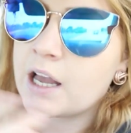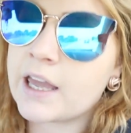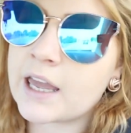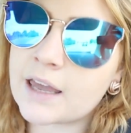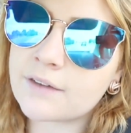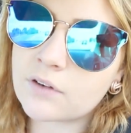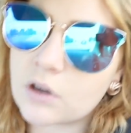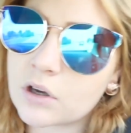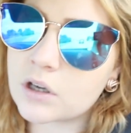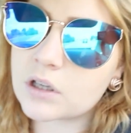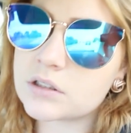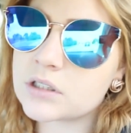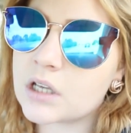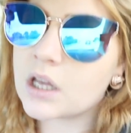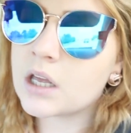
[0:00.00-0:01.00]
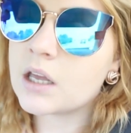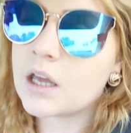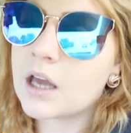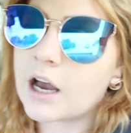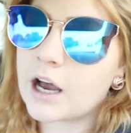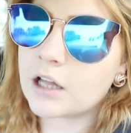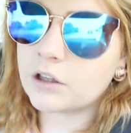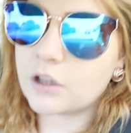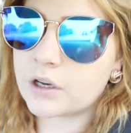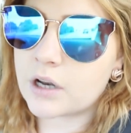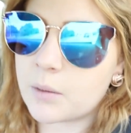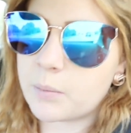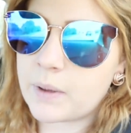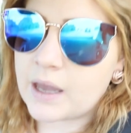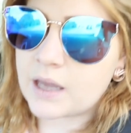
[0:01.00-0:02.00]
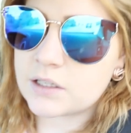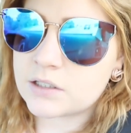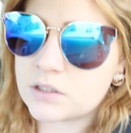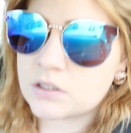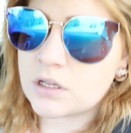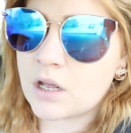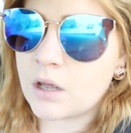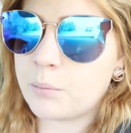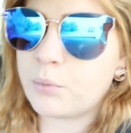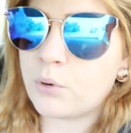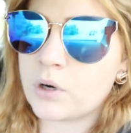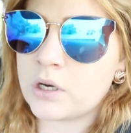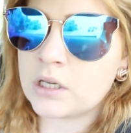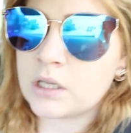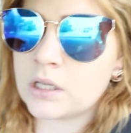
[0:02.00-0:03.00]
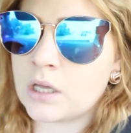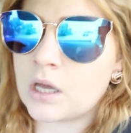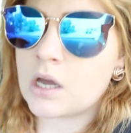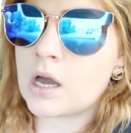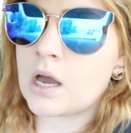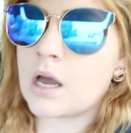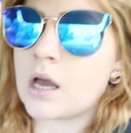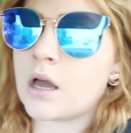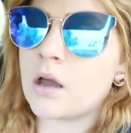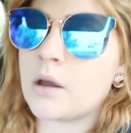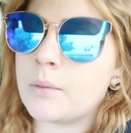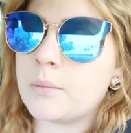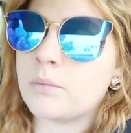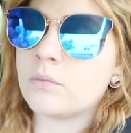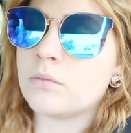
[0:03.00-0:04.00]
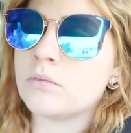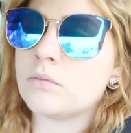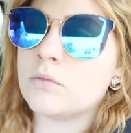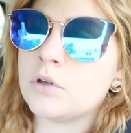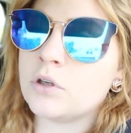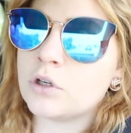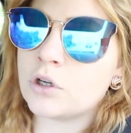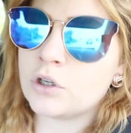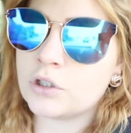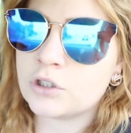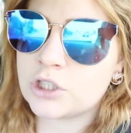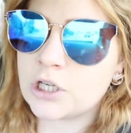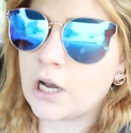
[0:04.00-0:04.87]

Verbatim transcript: I have heard a lot about putting... Um, you know, your